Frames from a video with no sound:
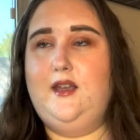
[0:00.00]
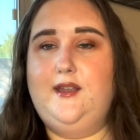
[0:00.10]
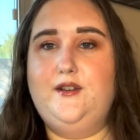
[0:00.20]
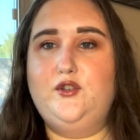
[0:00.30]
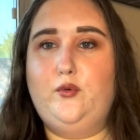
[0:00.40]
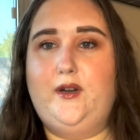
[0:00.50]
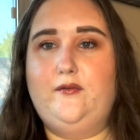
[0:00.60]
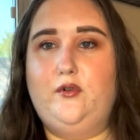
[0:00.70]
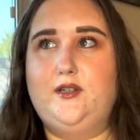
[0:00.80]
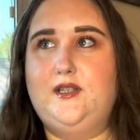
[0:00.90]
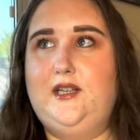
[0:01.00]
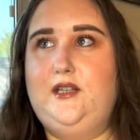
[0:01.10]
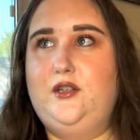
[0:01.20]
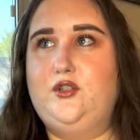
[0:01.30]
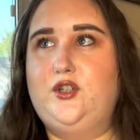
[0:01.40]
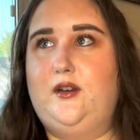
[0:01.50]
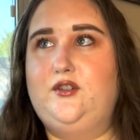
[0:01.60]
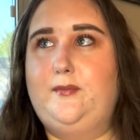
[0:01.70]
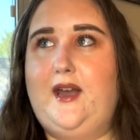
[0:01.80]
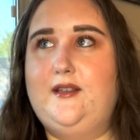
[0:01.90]
In 2014,
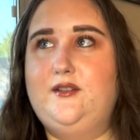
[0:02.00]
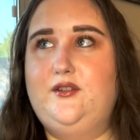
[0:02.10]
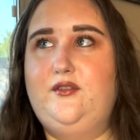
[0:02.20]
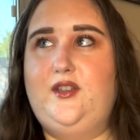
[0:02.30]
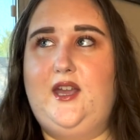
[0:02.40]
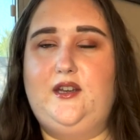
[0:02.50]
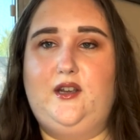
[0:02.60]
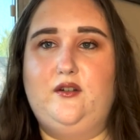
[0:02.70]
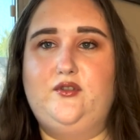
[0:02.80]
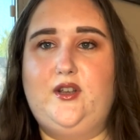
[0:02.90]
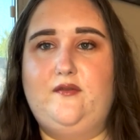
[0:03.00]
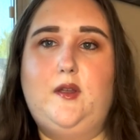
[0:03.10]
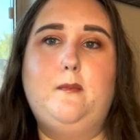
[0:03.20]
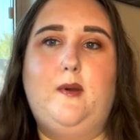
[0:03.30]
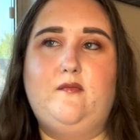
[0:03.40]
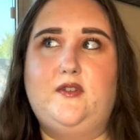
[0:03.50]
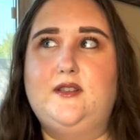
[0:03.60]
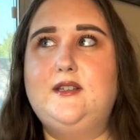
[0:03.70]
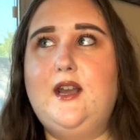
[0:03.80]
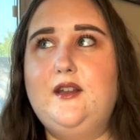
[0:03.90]
Josh Pastner, the head coach of the
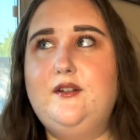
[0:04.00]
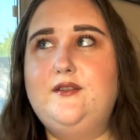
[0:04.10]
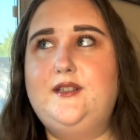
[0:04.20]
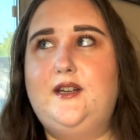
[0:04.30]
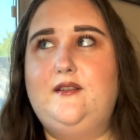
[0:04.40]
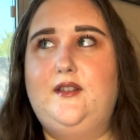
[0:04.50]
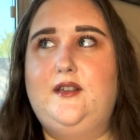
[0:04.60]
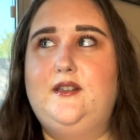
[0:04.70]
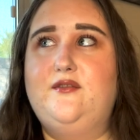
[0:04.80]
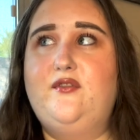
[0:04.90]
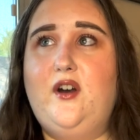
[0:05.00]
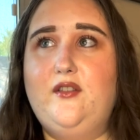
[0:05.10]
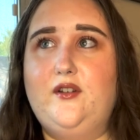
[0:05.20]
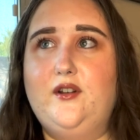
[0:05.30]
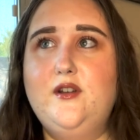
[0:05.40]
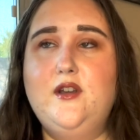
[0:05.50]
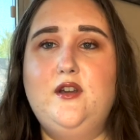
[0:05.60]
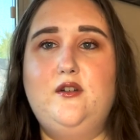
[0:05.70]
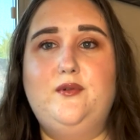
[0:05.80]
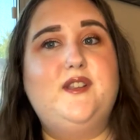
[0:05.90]
Memphis Tigers, stated that his father,
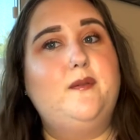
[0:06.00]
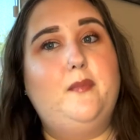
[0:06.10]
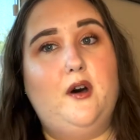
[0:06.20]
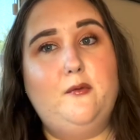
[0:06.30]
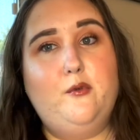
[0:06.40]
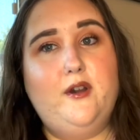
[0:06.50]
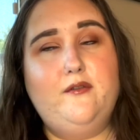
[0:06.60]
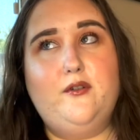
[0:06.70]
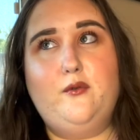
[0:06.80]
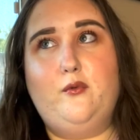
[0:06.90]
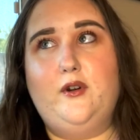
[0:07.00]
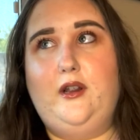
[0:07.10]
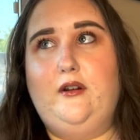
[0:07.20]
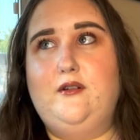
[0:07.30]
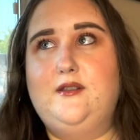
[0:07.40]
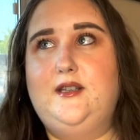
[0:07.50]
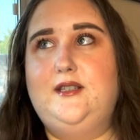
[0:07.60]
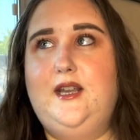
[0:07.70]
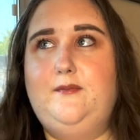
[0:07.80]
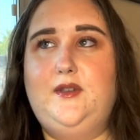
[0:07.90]
who was a ball boy for the Warriors, had
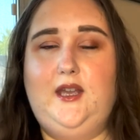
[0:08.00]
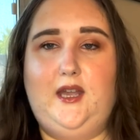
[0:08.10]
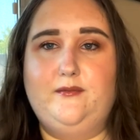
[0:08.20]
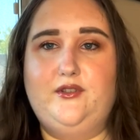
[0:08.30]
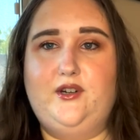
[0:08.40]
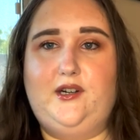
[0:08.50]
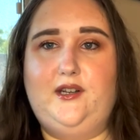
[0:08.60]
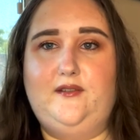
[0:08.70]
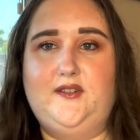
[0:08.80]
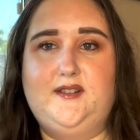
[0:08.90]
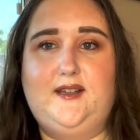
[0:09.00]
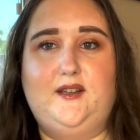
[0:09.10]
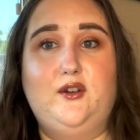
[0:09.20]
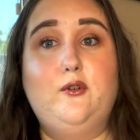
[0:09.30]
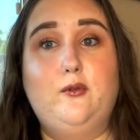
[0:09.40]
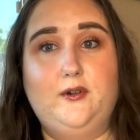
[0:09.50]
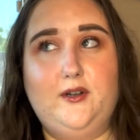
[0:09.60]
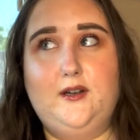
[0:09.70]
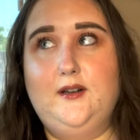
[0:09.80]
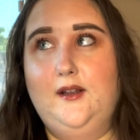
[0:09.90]
taped the game starting in the second
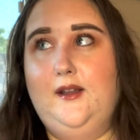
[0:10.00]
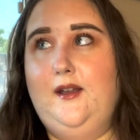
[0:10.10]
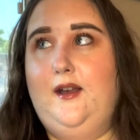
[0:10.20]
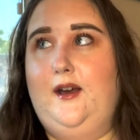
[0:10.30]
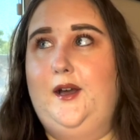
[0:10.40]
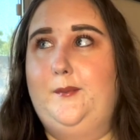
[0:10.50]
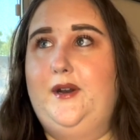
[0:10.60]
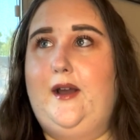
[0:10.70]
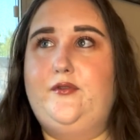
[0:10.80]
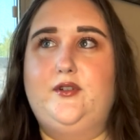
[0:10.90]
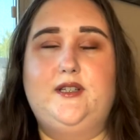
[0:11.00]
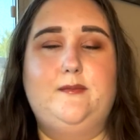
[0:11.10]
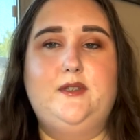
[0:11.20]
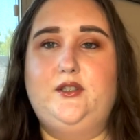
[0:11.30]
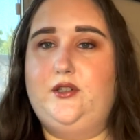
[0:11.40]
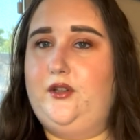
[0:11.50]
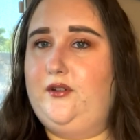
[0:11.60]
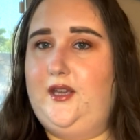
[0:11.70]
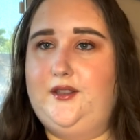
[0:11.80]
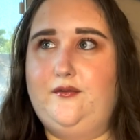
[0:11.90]
quarter. But after attempting to
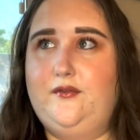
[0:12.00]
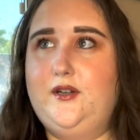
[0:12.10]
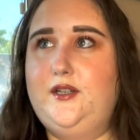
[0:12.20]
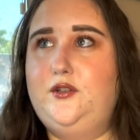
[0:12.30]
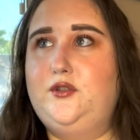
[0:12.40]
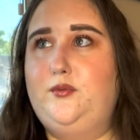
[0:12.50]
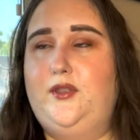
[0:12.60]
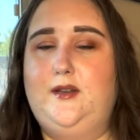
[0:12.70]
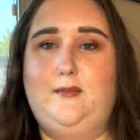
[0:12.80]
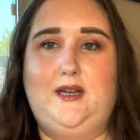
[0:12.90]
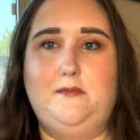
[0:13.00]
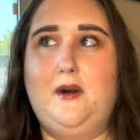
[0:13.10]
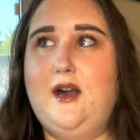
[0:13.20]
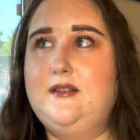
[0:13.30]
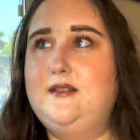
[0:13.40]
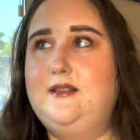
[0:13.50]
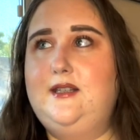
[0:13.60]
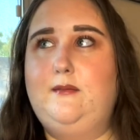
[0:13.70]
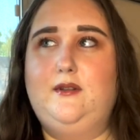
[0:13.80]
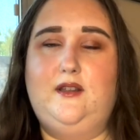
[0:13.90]
locate the footage within many boxes,
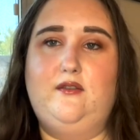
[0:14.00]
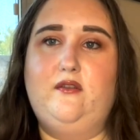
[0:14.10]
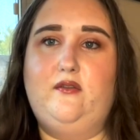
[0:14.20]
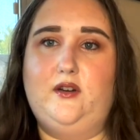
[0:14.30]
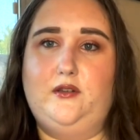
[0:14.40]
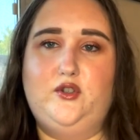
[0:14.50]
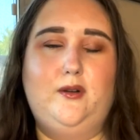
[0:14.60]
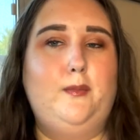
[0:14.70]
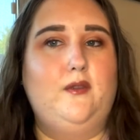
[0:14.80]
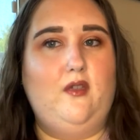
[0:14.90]
he believed the footage had been